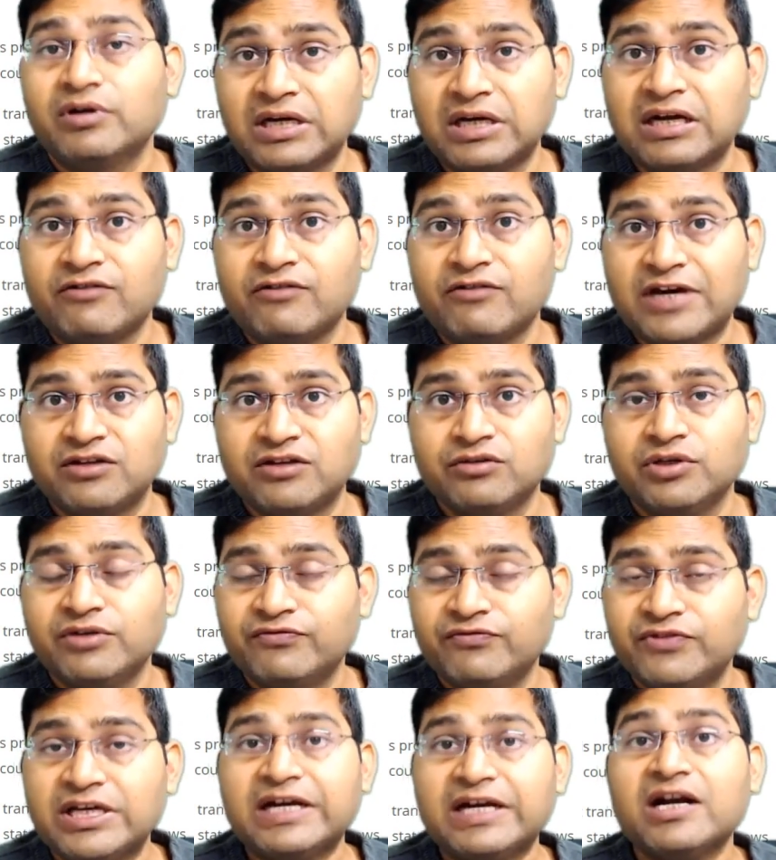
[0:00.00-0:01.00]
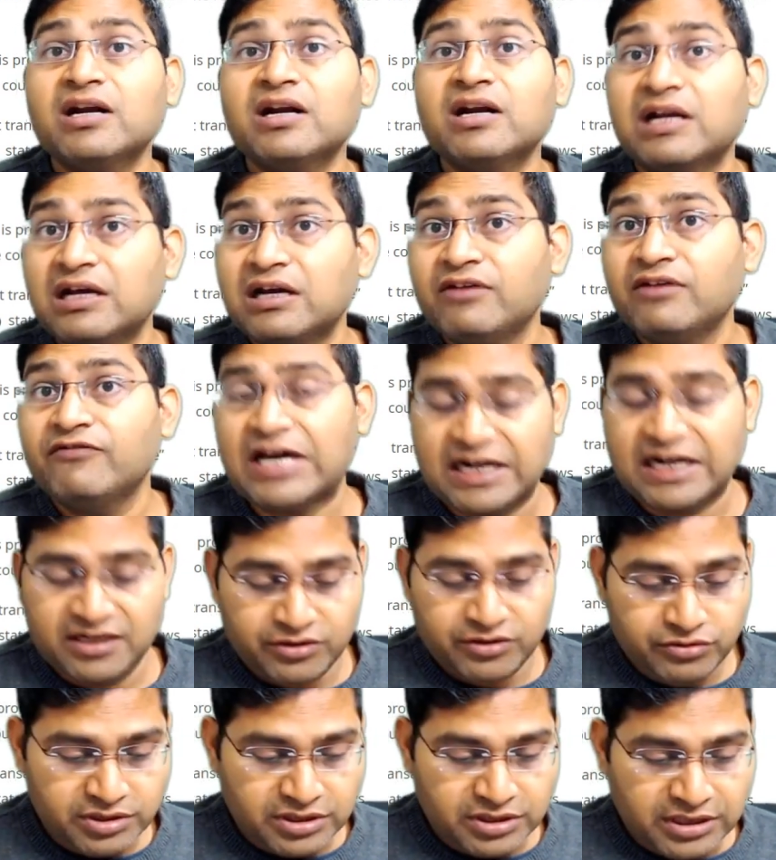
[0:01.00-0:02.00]
null value if there are null
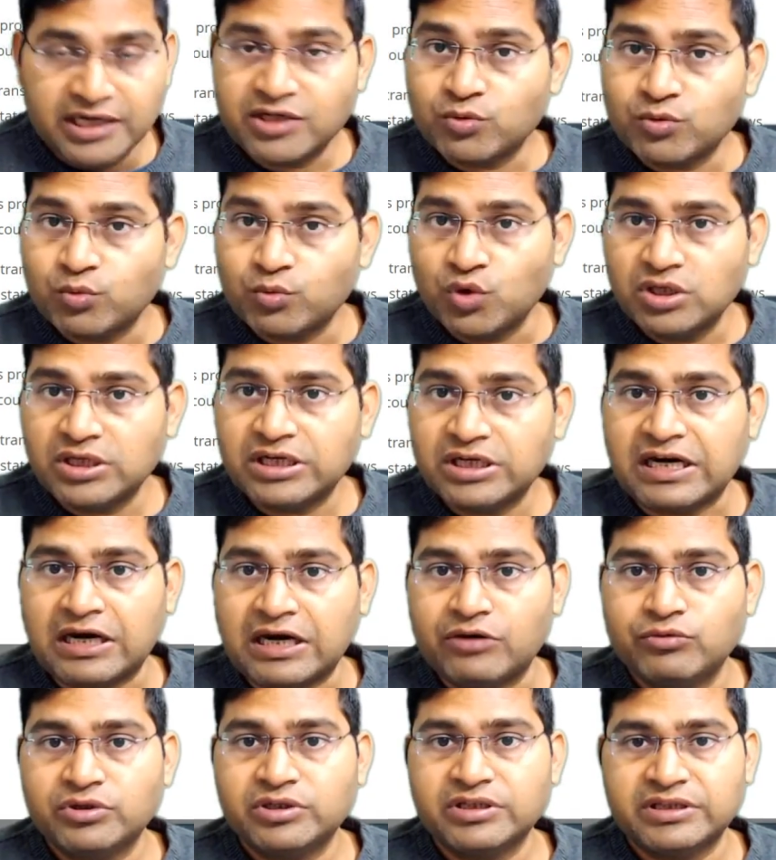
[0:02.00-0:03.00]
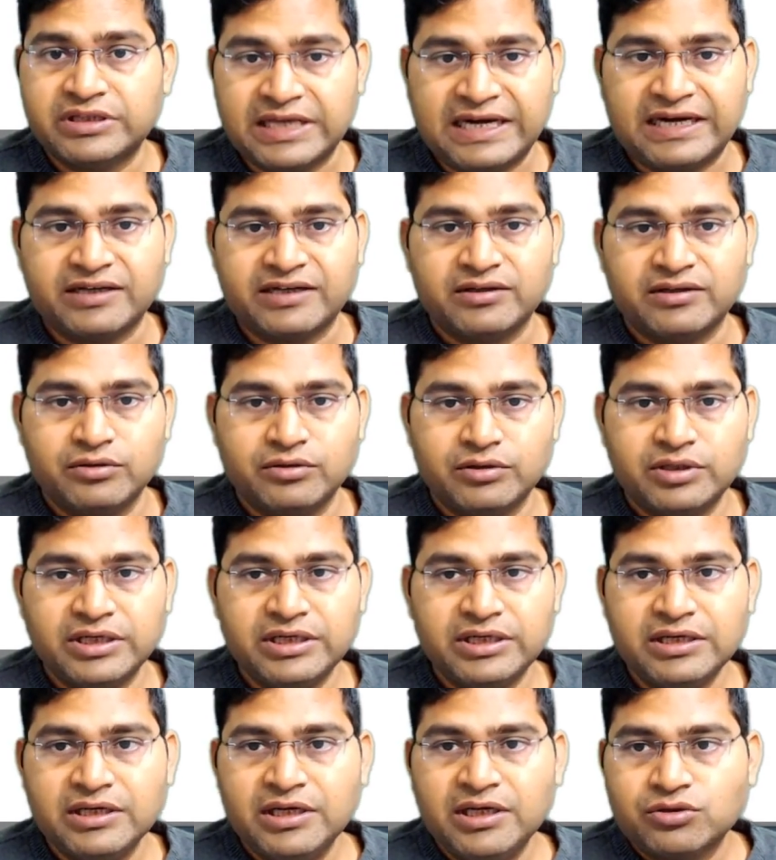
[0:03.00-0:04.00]
values it won't count that
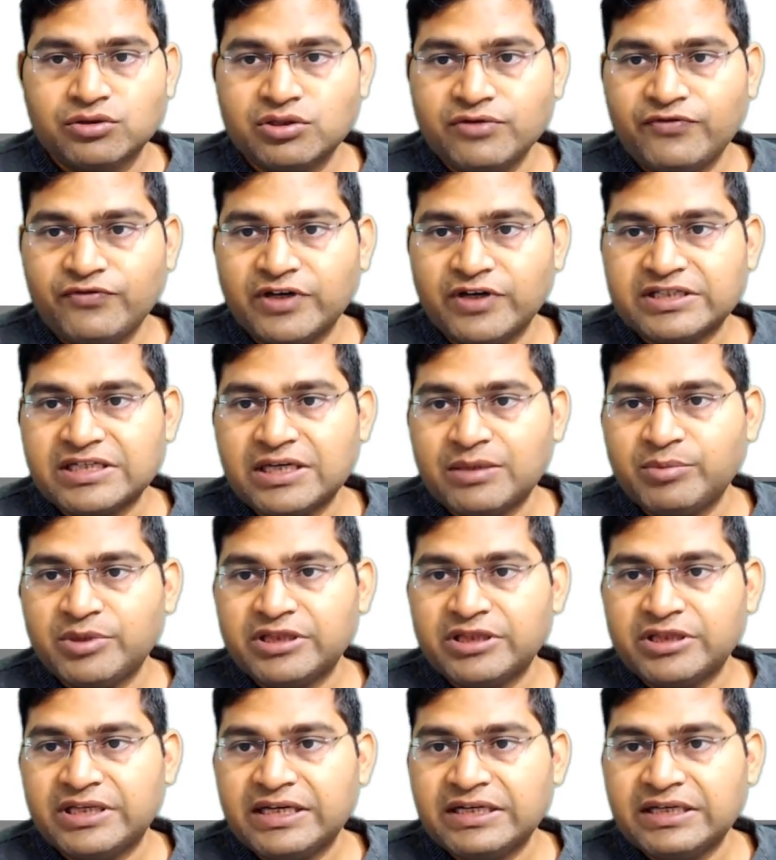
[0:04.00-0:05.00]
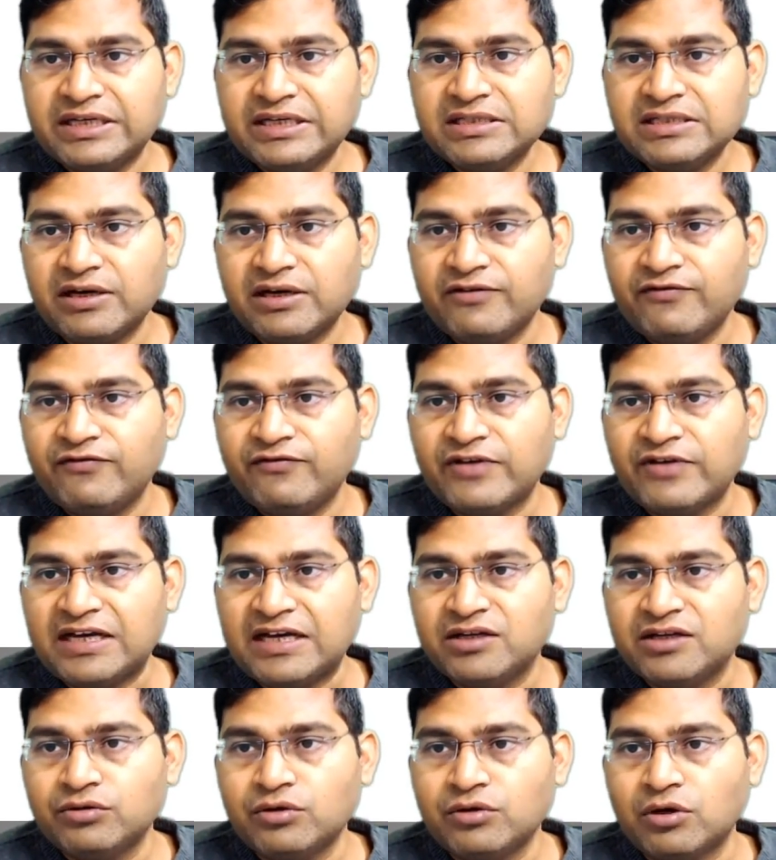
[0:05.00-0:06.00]
okay so say for example there is a
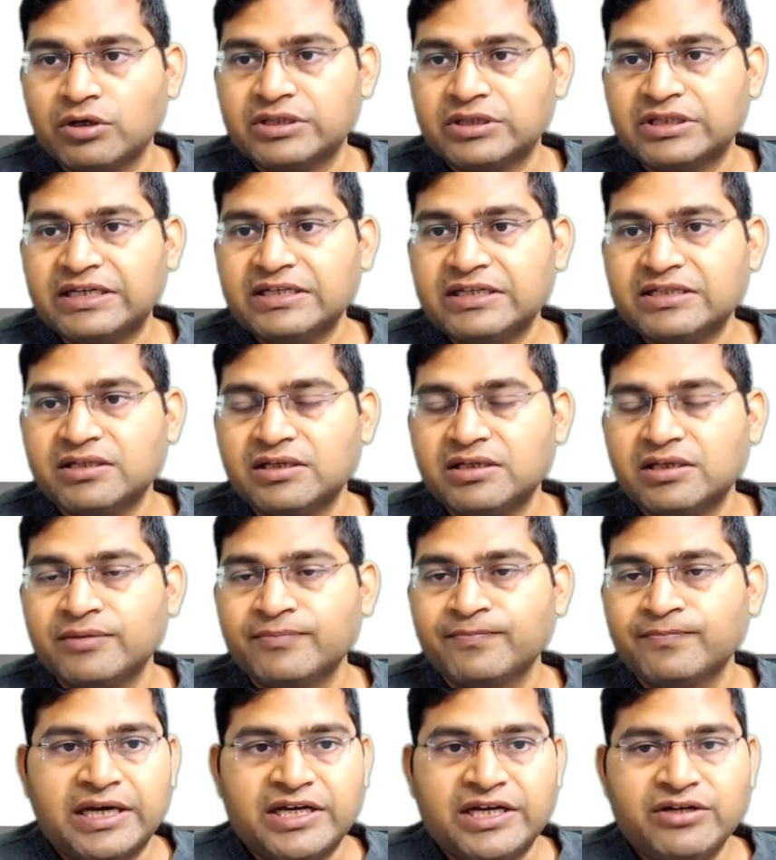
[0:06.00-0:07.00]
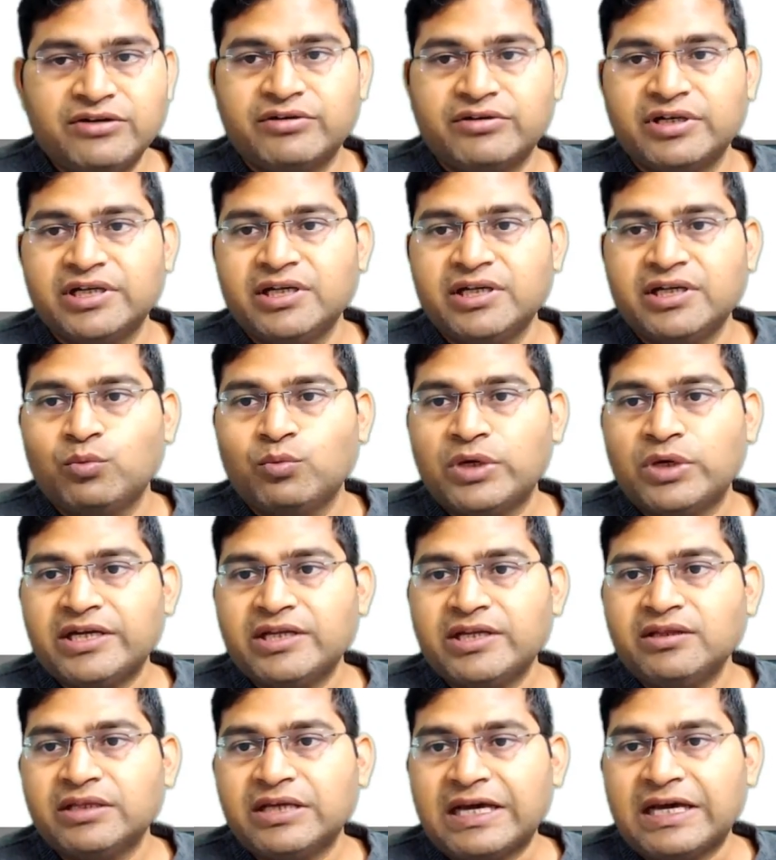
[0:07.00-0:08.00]
value or there is a entry
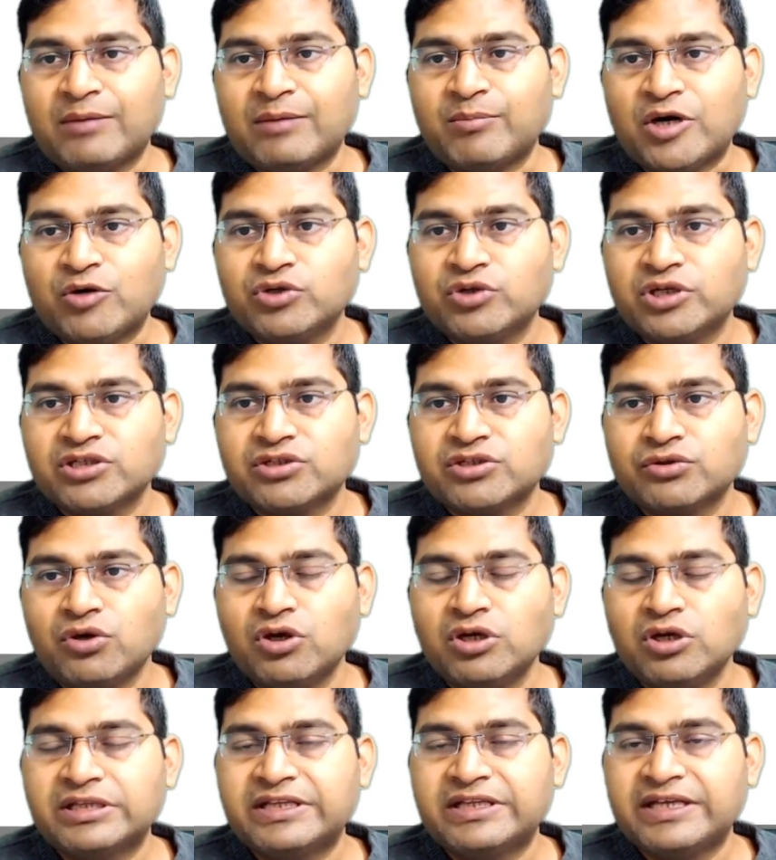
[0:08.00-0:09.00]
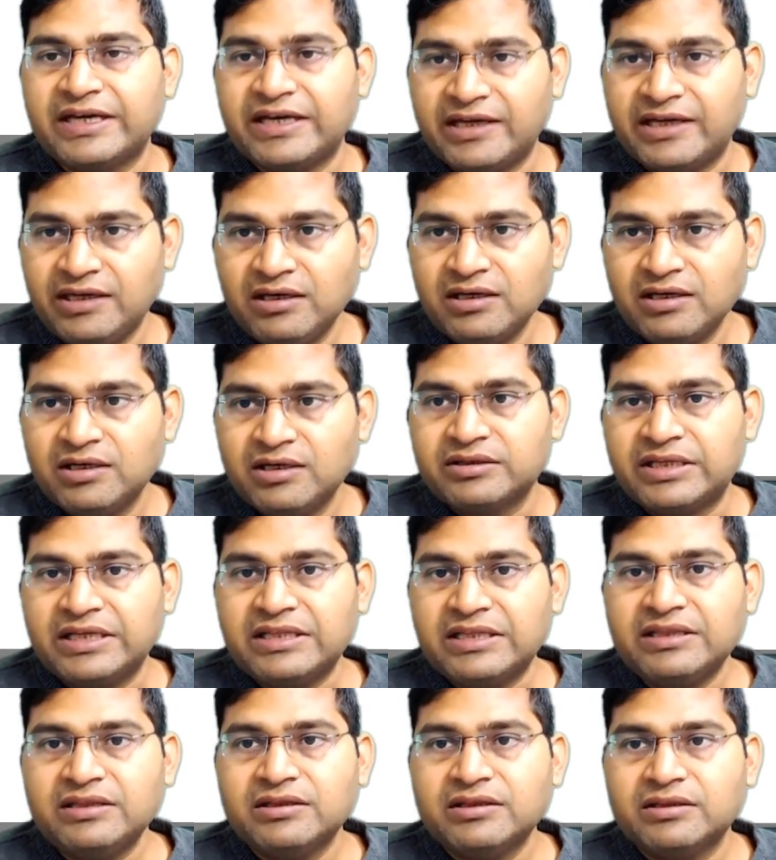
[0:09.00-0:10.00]
wherein the amount is not there
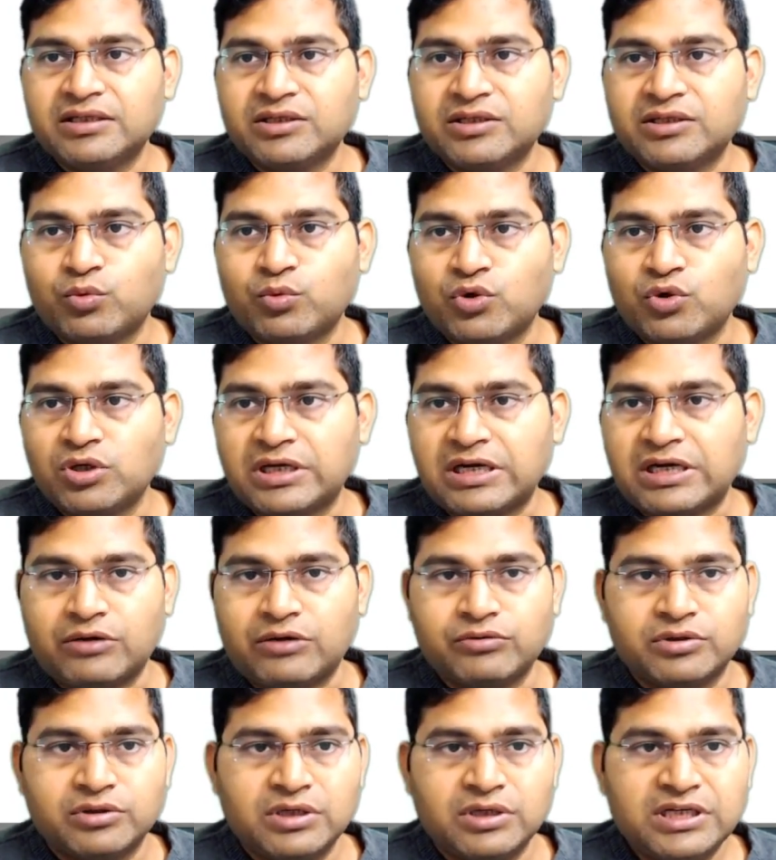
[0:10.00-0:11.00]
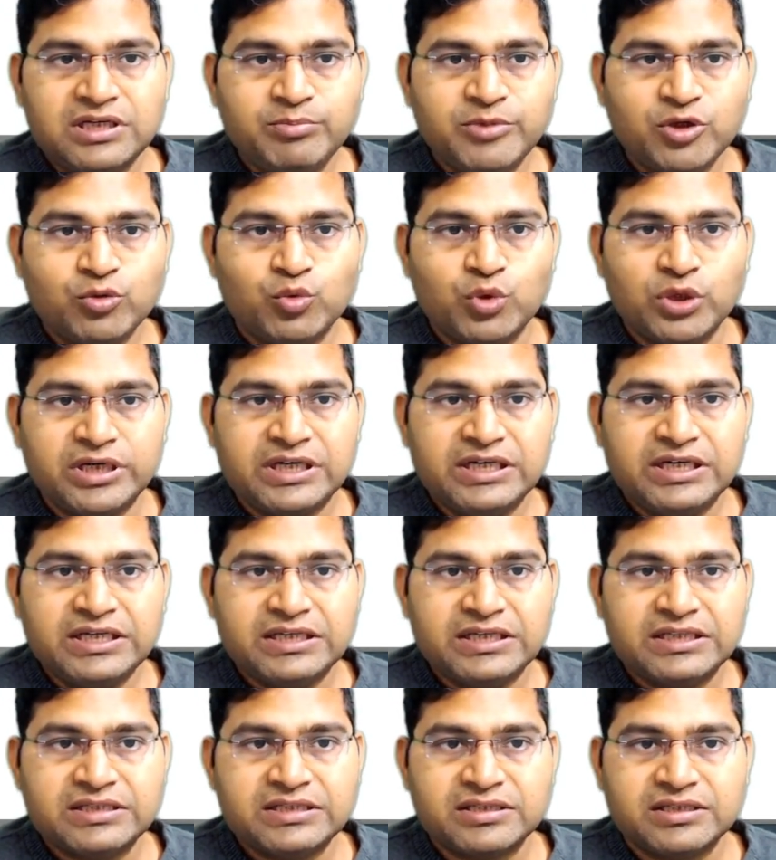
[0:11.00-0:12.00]
then it won't count let me quickly
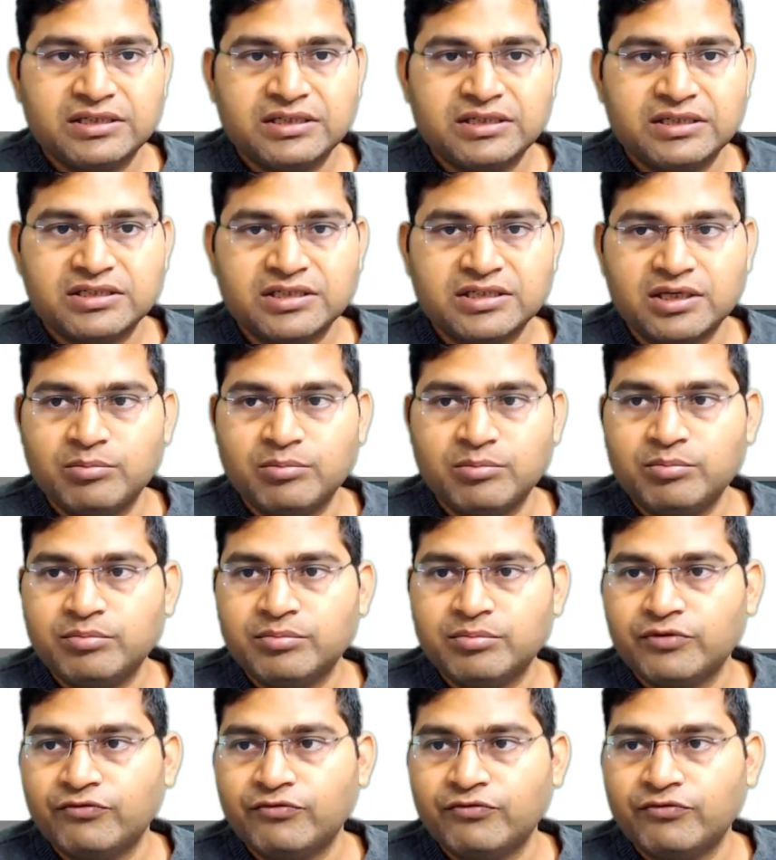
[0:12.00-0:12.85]
insert some